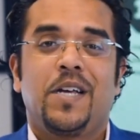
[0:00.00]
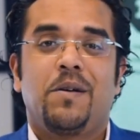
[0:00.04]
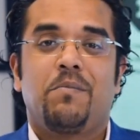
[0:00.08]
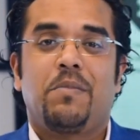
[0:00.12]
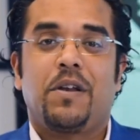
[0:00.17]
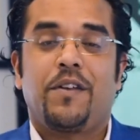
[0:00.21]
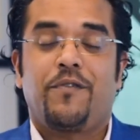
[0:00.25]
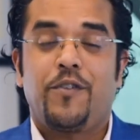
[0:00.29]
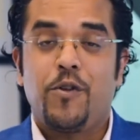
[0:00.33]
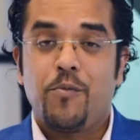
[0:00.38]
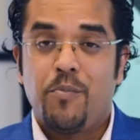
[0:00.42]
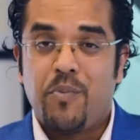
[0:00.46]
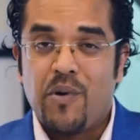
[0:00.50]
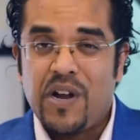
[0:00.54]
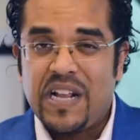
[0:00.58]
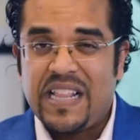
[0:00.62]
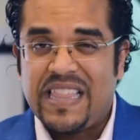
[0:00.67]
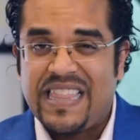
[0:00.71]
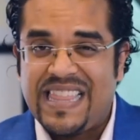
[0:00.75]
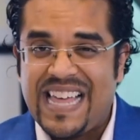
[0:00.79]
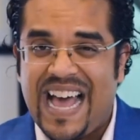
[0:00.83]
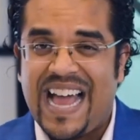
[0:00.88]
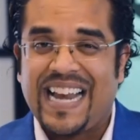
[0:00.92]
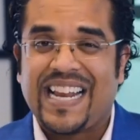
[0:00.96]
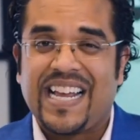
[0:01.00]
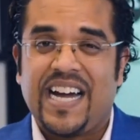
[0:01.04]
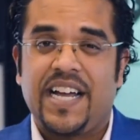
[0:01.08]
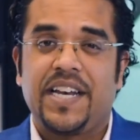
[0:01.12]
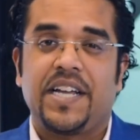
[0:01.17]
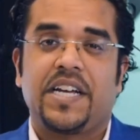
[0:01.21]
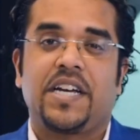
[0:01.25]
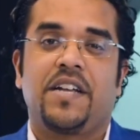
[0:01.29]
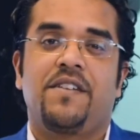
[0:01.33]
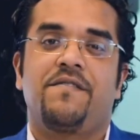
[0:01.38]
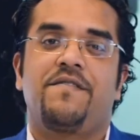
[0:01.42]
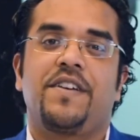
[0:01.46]
But if you bring that kind
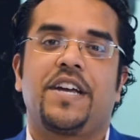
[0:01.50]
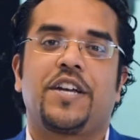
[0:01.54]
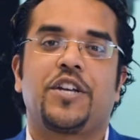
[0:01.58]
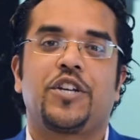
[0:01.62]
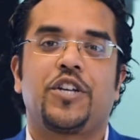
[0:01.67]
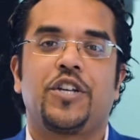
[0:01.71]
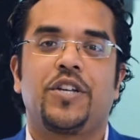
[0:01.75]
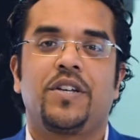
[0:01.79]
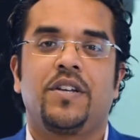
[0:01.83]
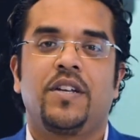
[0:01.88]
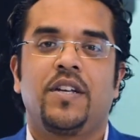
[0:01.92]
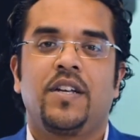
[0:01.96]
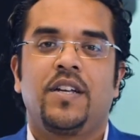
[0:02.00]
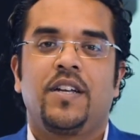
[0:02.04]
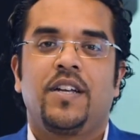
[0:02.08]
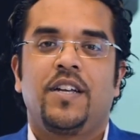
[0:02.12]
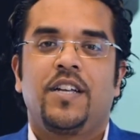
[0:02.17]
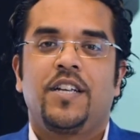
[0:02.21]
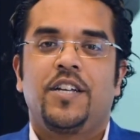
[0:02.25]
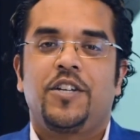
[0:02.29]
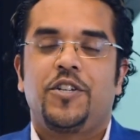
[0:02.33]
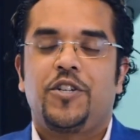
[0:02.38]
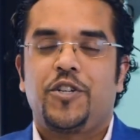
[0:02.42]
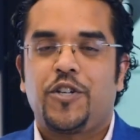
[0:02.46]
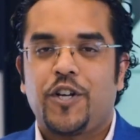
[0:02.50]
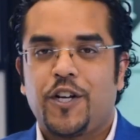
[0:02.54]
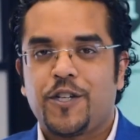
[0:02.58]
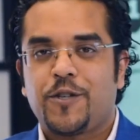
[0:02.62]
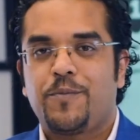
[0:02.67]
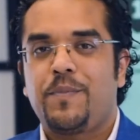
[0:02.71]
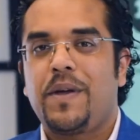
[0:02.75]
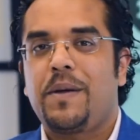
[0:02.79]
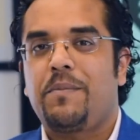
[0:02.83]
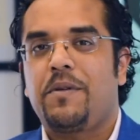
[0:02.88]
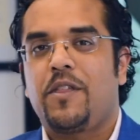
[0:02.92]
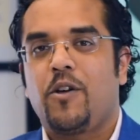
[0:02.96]
of conviction,
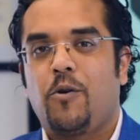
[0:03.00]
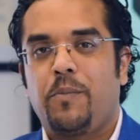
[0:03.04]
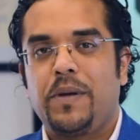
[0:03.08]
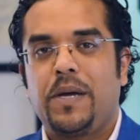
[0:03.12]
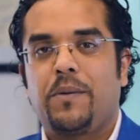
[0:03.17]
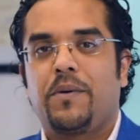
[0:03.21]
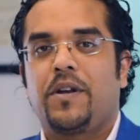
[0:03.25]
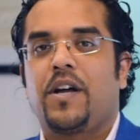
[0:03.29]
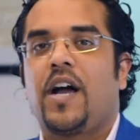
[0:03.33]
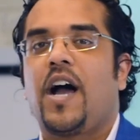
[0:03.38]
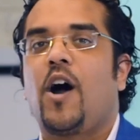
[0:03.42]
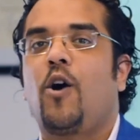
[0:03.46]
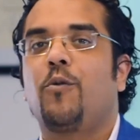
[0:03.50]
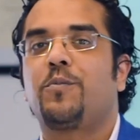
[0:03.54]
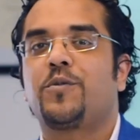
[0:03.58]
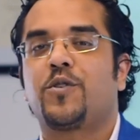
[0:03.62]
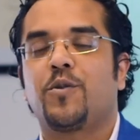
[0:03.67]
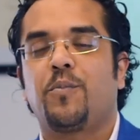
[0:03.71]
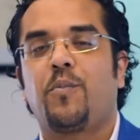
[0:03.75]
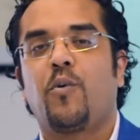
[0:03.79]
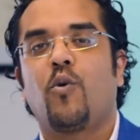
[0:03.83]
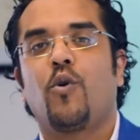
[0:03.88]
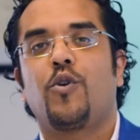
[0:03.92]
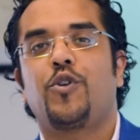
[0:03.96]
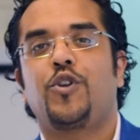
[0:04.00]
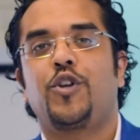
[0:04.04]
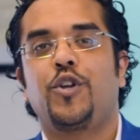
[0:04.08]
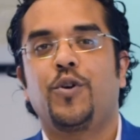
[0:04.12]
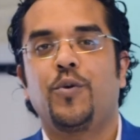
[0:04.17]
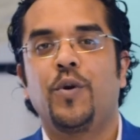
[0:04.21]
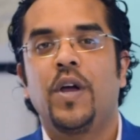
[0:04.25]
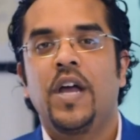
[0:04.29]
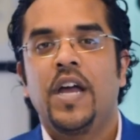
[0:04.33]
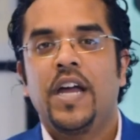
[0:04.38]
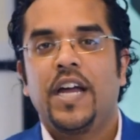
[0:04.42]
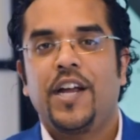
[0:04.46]
just maybe they'll be able to help support
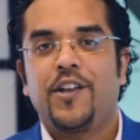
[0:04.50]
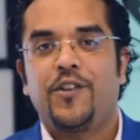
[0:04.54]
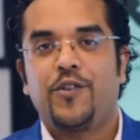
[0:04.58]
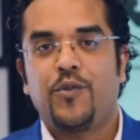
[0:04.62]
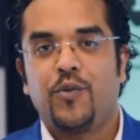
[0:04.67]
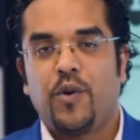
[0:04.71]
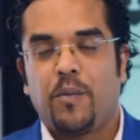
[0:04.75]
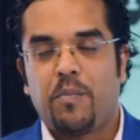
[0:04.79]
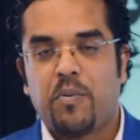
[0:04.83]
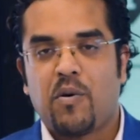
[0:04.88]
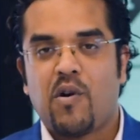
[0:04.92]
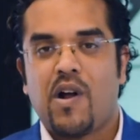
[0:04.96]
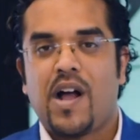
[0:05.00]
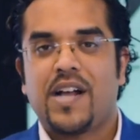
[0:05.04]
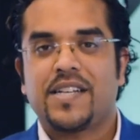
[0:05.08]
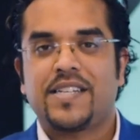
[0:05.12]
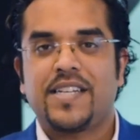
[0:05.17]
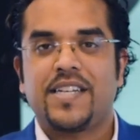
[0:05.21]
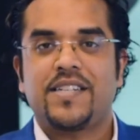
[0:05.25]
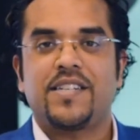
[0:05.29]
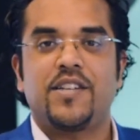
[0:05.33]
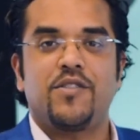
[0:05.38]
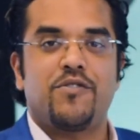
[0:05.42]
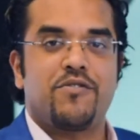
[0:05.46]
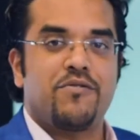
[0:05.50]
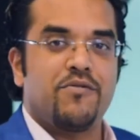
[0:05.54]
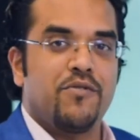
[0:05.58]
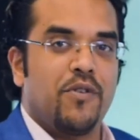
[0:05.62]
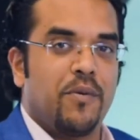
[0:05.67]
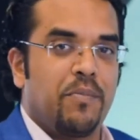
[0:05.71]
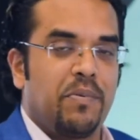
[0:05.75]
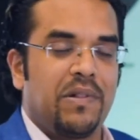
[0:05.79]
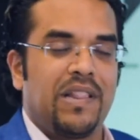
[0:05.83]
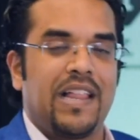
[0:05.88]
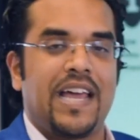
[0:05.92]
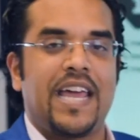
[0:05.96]
you into a process and through
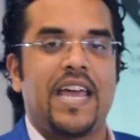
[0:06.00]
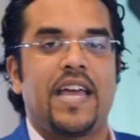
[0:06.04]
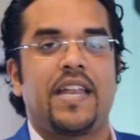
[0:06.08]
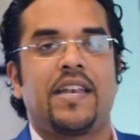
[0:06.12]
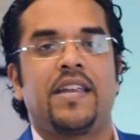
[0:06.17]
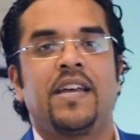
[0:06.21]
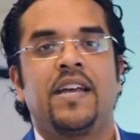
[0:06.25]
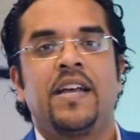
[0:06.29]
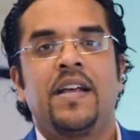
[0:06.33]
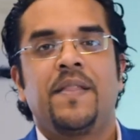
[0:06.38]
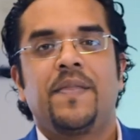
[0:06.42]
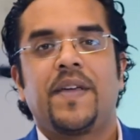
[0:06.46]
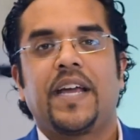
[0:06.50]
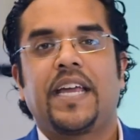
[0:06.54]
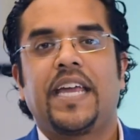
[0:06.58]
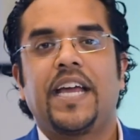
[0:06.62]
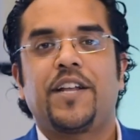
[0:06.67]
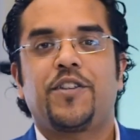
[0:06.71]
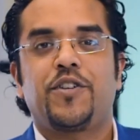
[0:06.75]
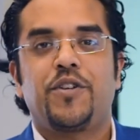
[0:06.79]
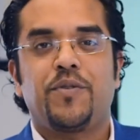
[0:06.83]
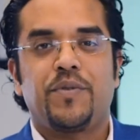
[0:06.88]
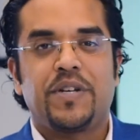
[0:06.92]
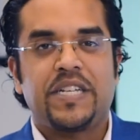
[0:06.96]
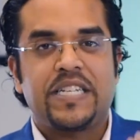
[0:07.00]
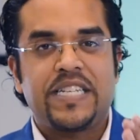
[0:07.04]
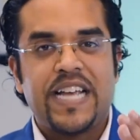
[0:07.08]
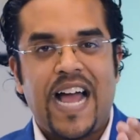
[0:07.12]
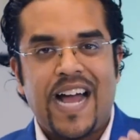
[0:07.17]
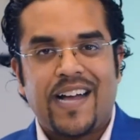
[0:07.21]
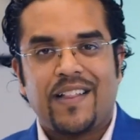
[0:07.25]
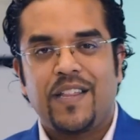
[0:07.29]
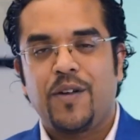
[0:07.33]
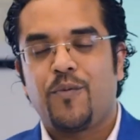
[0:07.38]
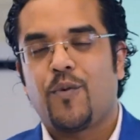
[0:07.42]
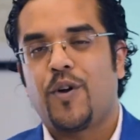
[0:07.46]
a plan that gets you
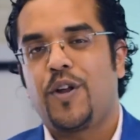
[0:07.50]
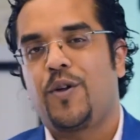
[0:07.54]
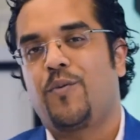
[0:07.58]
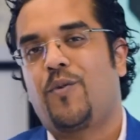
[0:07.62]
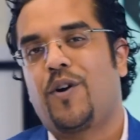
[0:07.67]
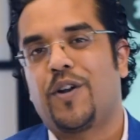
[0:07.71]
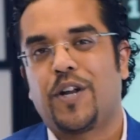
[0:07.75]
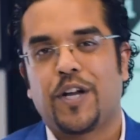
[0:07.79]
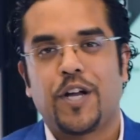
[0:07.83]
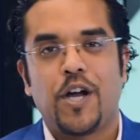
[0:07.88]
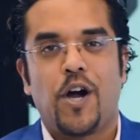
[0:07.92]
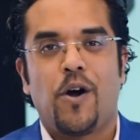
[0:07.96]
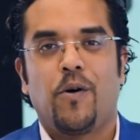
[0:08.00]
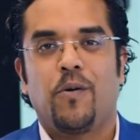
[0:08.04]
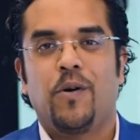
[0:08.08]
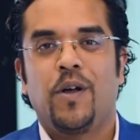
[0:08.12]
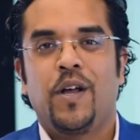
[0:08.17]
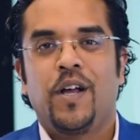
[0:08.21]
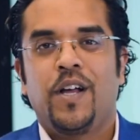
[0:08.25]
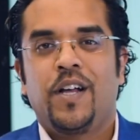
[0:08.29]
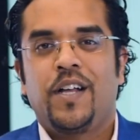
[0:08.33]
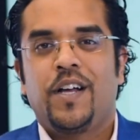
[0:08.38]
exactly where you want to go.